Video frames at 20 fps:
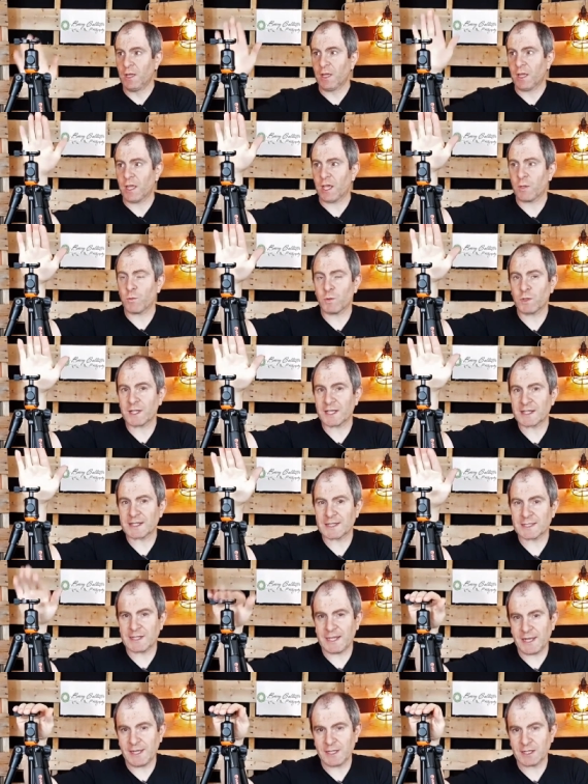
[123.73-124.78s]
It will
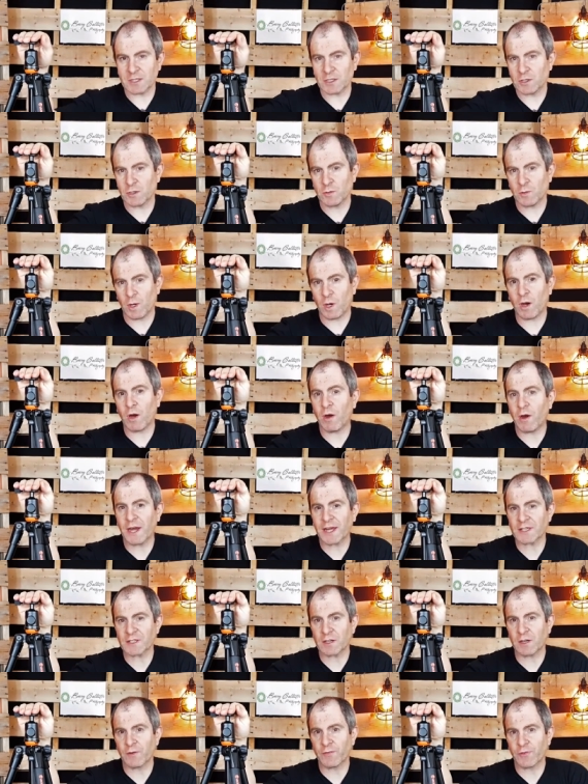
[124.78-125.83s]
extend to a height
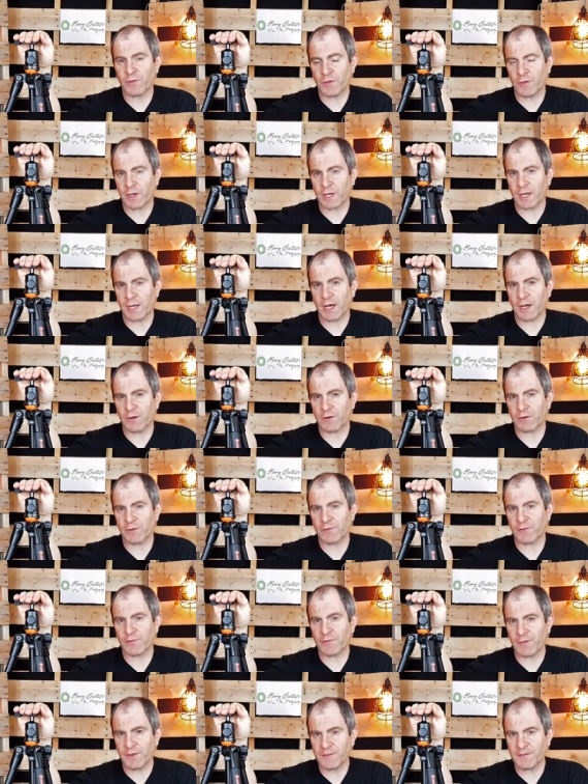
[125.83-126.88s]
of
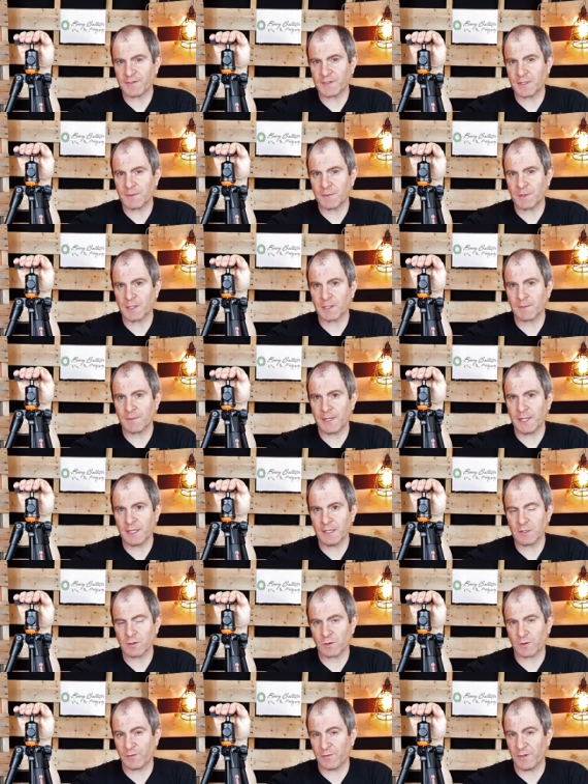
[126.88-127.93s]
1350
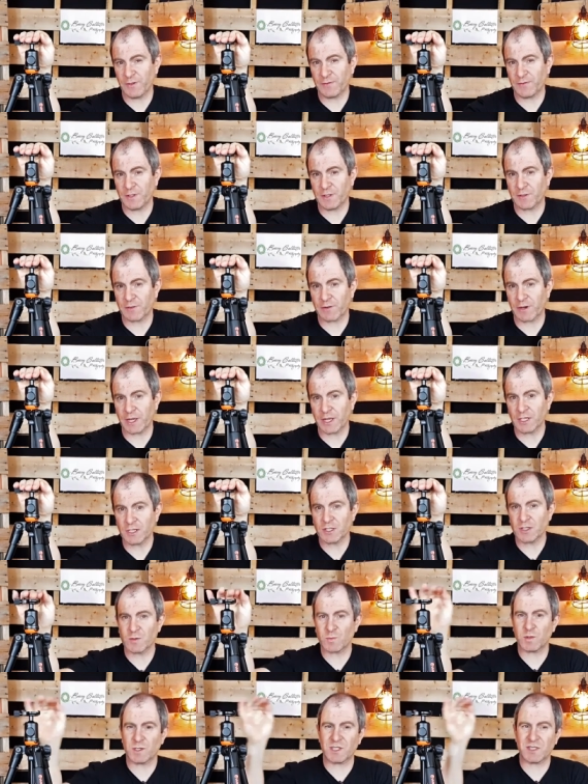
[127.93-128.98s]
millimeters or 53
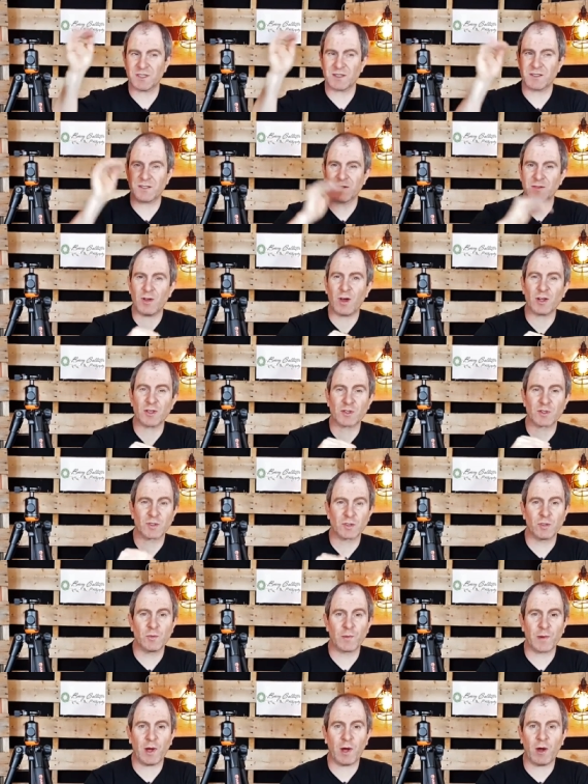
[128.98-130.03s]
inches, which is not
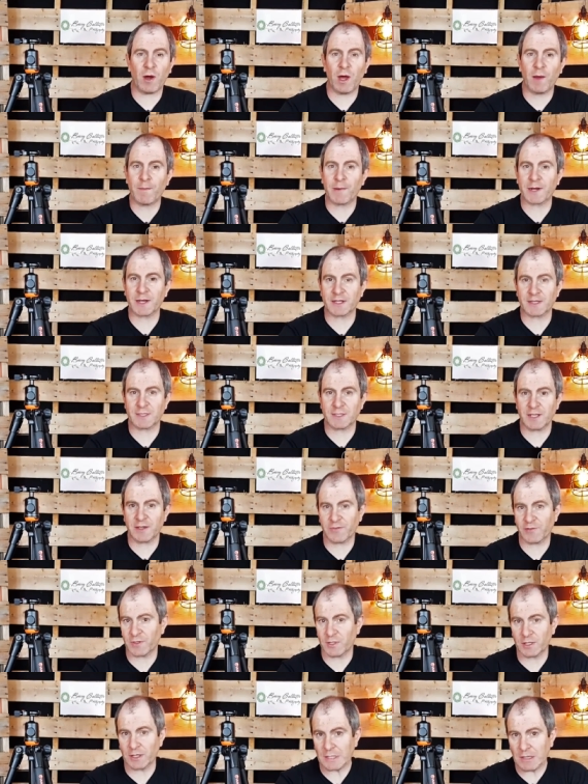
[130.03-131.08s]
super high, but it's
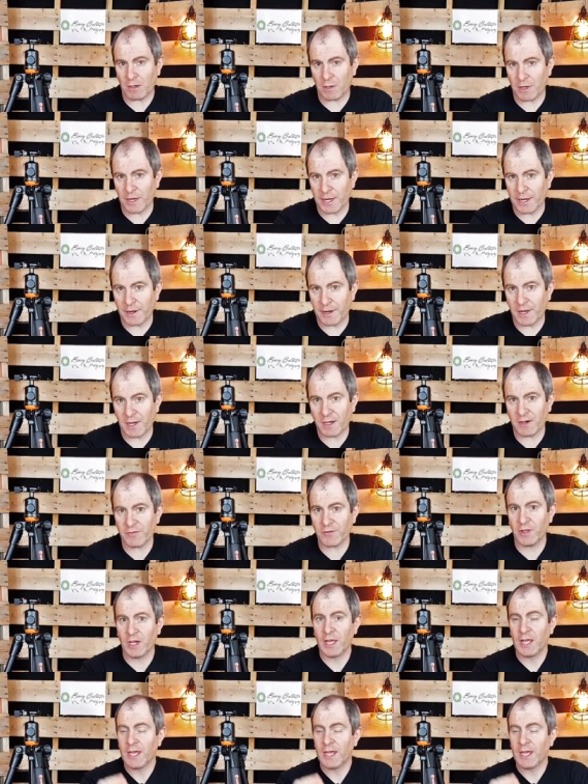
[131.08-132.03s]
definitely high enough.